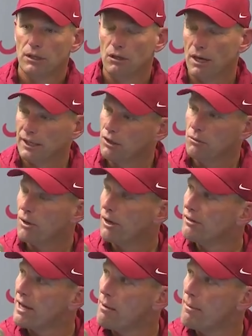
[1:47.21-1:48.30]
you know, I couldn't burn
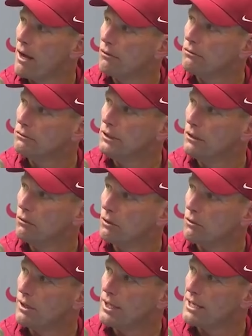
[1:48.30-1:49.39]
a timeout, you know,
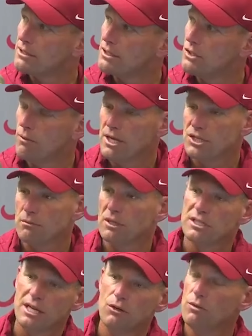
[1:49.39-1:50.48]
when we're in that situation,
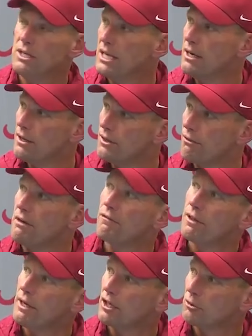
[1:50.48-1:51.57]
because I knew we needed a three
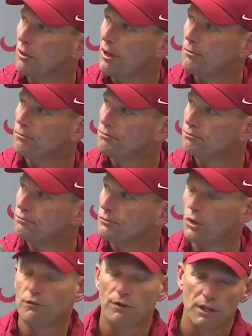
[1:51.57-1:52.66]
for the next play
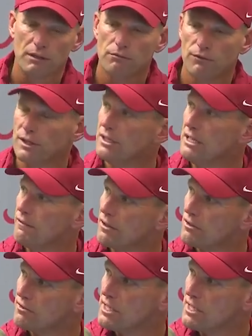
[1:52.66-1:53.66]
or for the defensive